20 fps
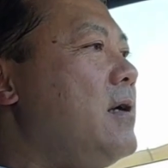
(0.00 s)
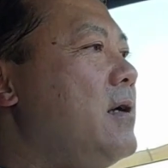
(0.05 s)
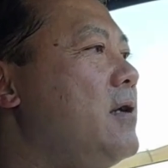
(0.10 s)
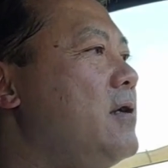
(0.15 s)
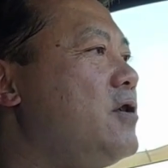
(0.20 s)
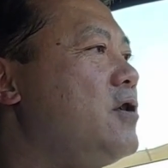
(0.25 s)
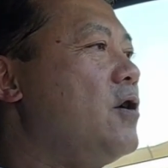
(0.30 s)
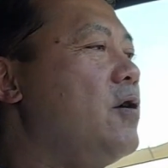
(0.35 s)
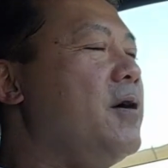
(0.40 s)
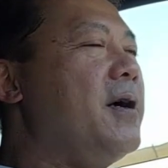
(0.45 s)

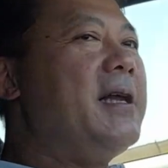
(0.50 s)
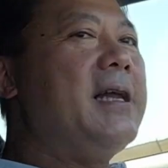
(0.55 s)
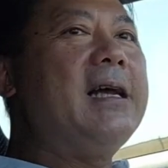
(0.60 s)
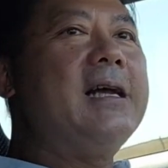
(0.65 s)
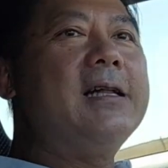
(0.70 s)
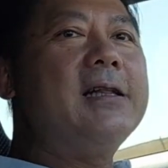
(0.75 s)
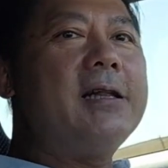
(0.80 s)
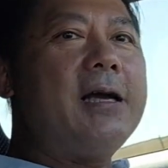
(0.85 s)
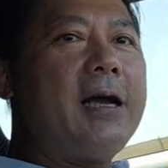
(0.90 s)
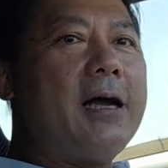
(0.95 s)
show any
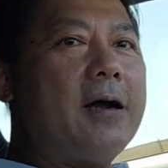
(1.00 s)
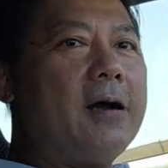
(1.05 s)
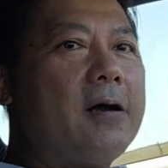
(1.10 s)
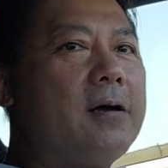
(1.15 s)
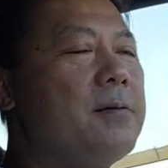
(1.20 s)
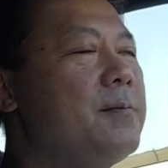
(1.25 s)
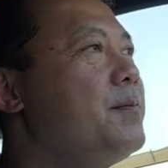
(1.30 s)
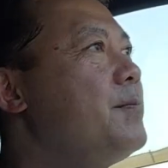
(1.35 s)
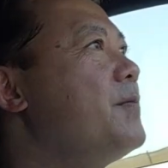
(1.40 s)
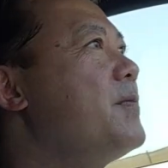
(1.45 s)
glare,
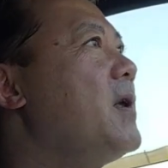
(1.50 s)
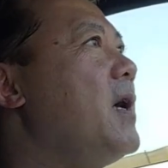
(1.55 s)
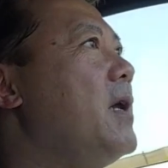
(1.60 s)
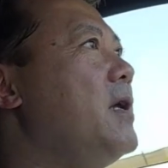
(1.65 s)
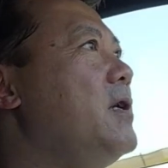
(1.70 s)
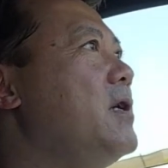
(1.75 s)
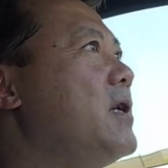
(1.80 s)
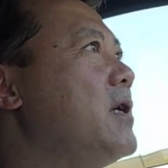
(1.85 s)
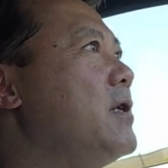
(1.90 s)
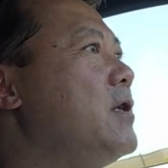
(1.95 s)

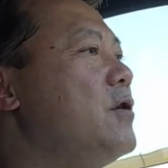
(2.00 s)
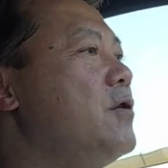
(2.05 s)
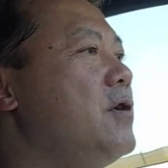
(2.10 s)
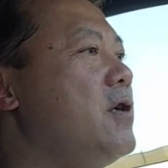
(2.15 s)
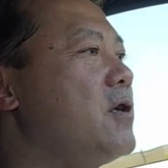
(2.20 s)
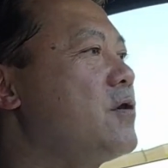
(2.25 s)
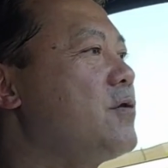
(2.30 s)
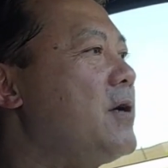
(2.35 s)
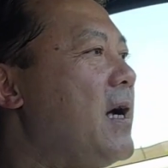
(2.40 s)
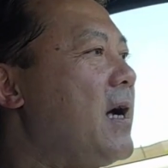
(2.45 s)
and you can do
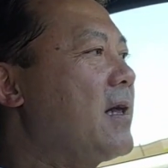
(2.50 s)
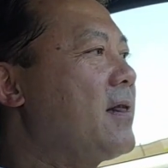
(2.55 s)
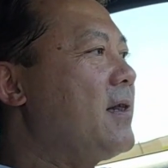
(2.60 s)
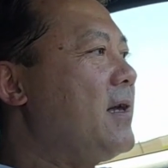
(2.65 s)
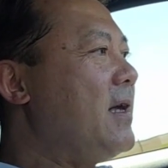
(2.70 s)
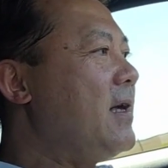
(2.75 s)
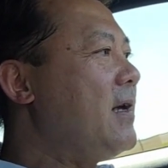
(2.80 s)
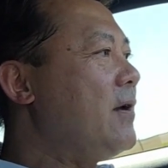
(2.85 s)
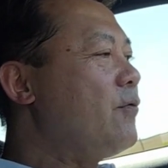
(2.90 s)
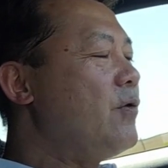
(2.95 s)
your track
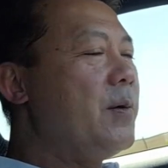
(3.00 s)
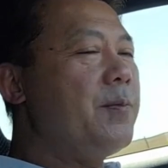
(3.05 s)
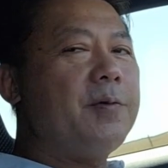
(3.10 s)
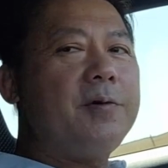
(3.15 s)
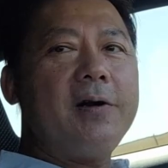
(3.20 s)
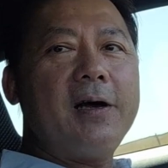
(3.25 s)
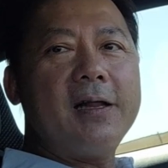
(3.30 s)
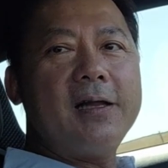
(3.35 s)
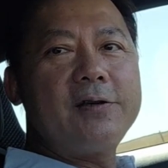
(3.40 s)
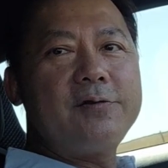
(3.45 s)
thing and whip it
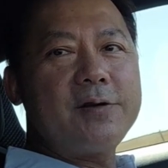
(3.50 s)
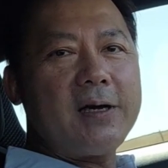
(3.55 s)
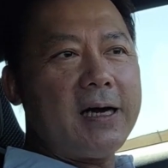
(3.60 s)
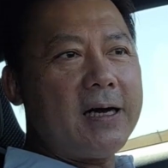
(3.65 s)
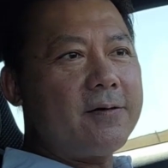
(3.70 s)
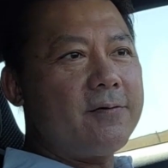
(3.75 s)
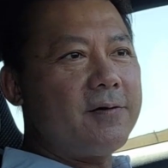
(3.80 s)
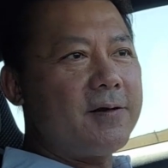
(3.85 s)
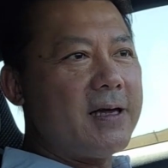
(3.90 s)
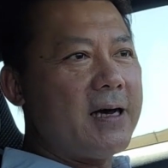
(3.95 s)
around the
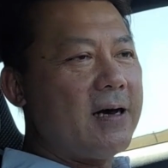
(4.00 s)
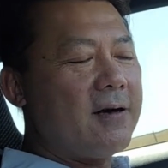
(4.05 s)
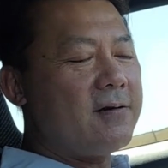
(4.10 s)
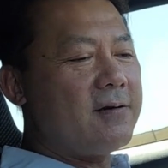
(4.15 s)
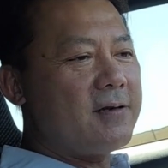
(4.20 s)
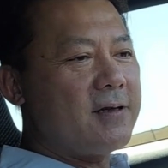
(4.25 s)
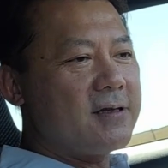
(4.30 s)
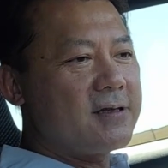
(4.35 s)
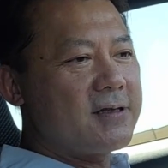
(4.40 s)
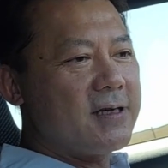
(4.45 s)
track
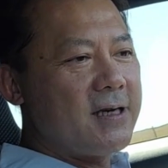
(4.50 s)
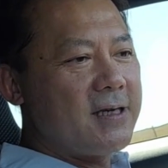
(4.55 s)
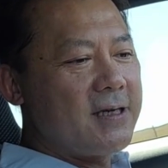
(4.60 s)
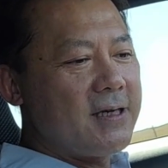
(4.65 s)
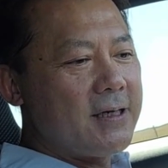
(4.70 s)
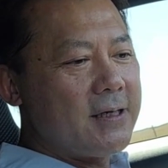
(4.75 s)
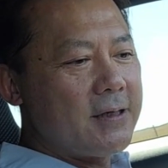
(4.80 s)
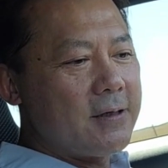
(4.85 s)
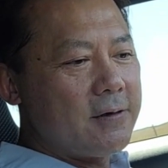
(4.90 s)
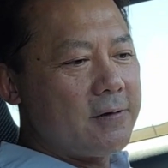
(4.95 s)
without the sun
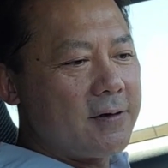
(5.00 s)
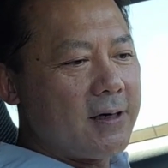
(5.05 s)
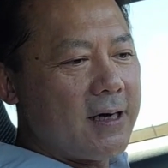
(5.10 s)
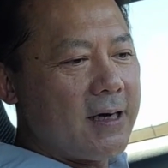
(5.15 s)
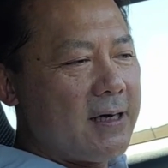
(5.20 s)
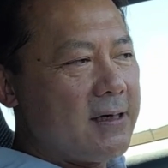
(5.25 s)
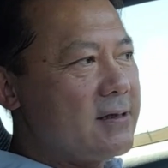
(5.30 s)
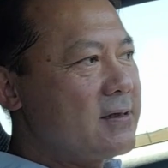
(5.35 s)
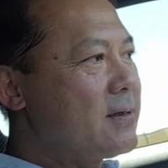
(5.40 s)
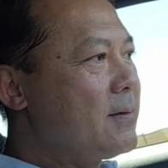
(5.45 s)
getting in your
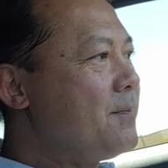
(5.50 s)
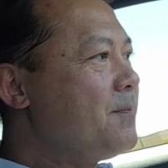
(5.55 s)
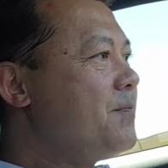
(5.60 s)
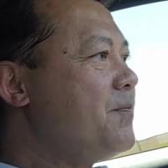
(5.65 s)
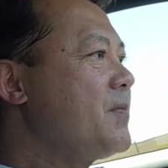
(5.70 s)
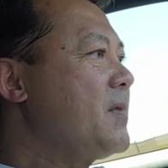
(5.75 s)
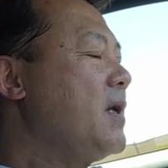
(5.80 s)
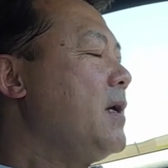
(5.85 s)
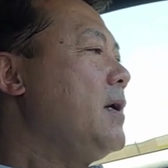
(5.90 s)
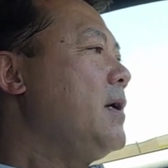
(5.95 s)
eyes.
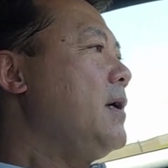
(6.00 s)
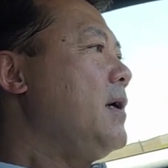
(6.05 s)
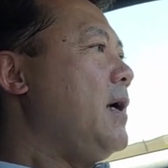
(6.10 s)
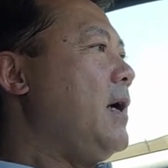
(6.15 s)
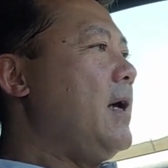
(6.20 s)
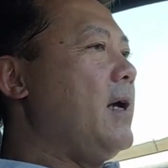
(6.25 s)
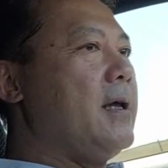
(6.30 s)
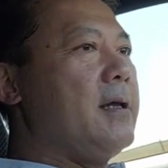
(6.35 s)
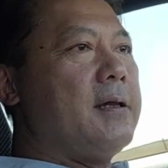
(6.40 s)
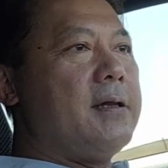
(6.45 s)

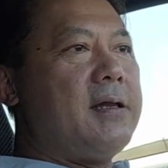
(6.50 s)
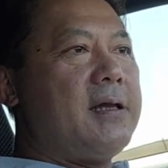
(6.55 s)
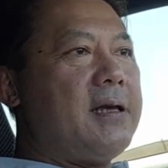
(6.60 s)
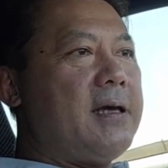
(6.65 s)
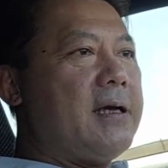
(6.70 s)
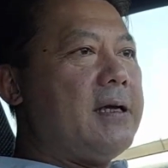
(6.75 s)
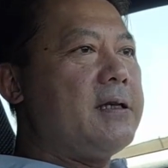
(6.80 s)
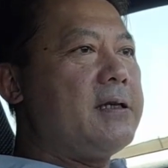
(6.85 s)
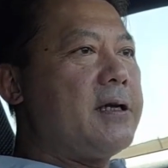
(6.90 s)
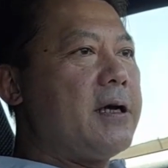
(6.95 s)
And
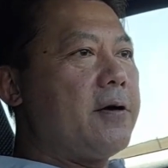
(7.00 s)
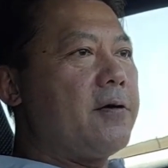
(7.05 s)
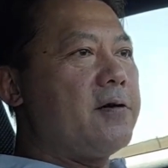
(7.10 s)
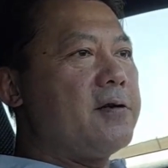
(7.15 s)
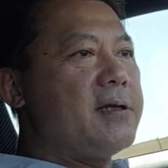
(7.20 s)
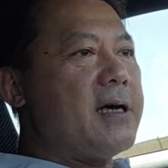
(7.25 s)
the interior is